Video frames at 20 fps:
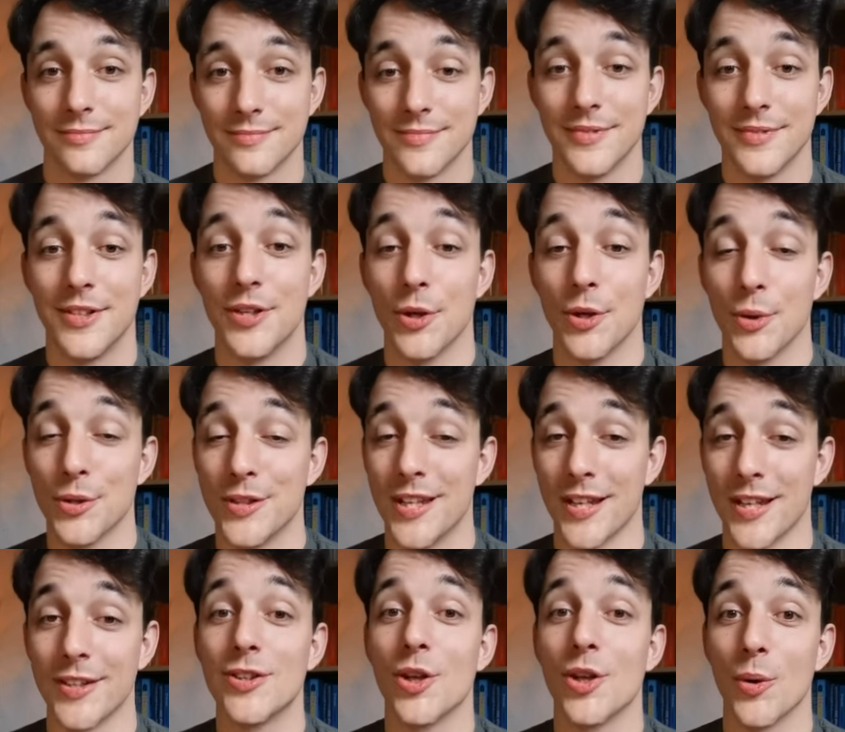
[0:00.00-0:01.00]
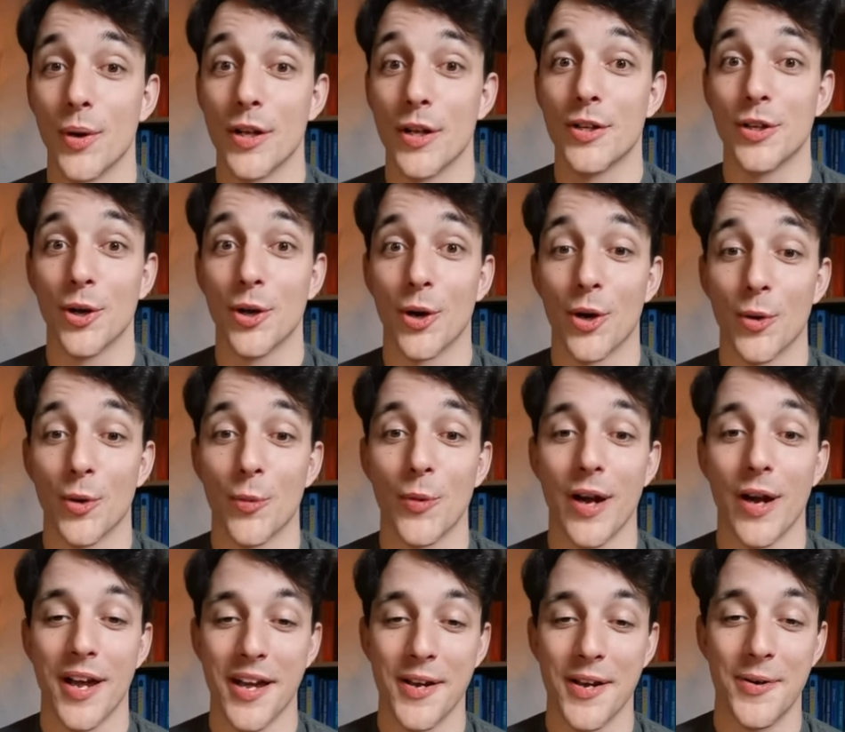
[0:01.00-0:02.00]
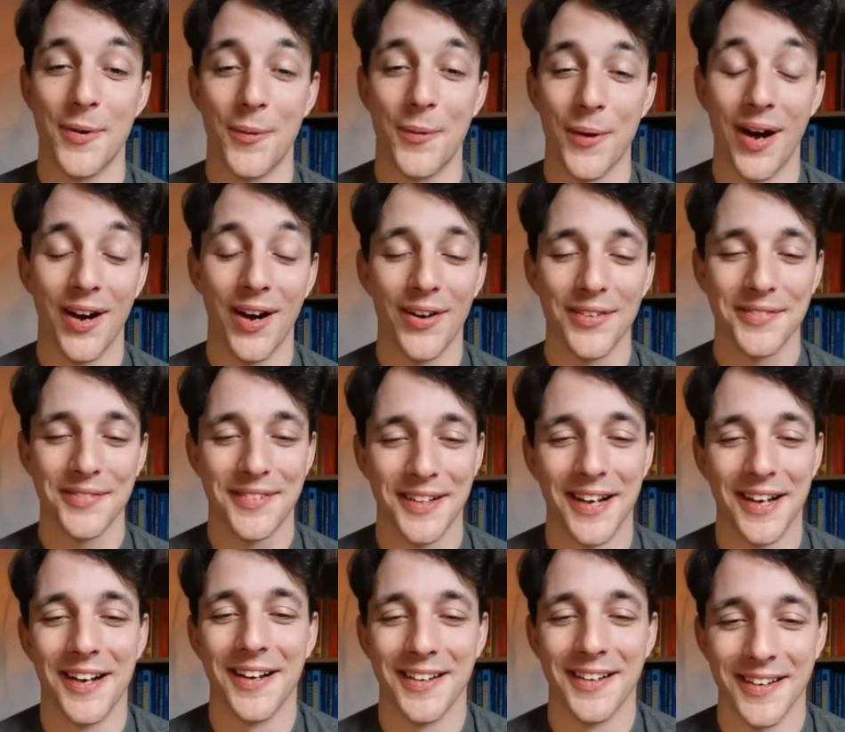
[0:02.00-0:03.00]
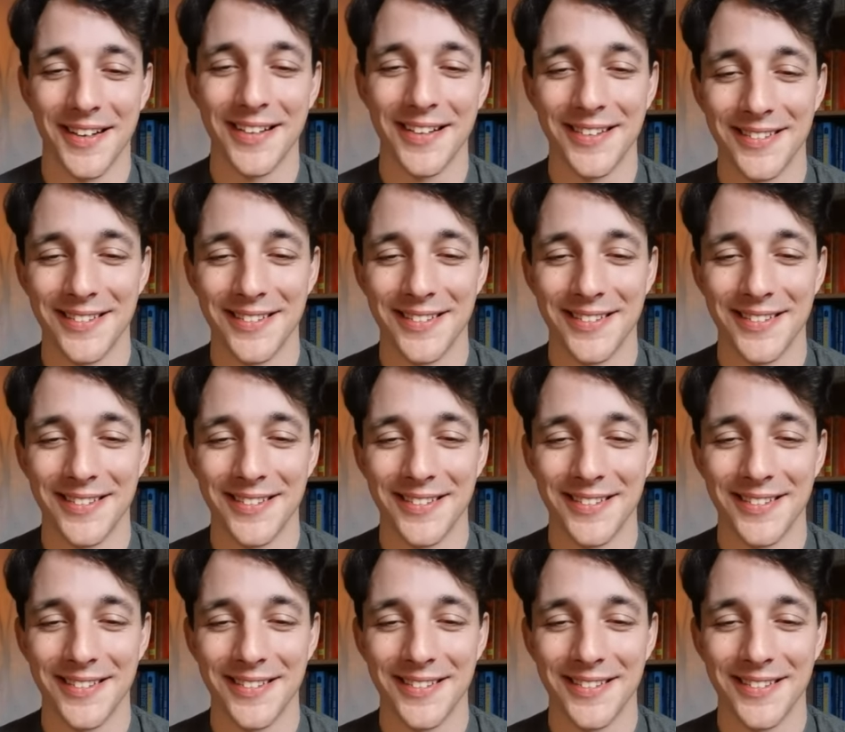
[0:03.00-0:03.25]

You did do it your way. Well done.